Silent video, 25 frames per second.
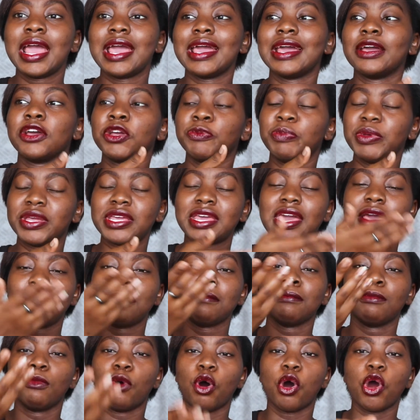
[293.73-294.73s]
it
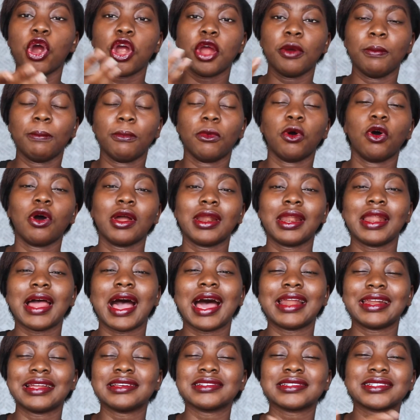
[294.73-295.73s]
became more and more
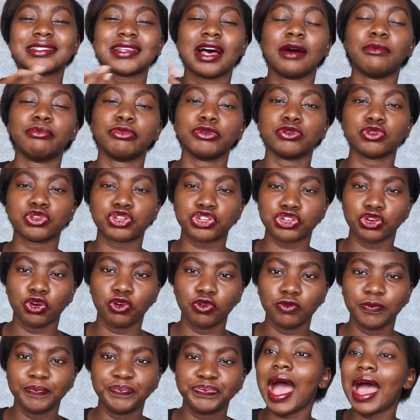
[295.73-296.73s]
an ensemble
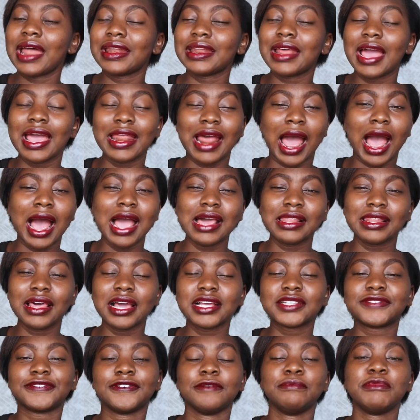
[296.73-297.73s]
show. a
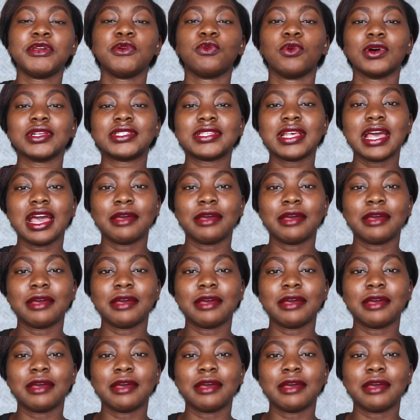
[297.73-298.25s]
highlight for me was